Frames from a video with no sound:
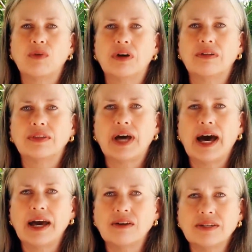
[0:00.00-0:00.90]
Well, the
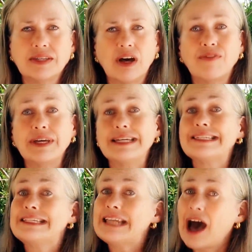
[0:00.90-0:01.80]
higher self
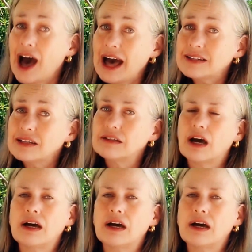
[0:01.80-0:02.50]
is not,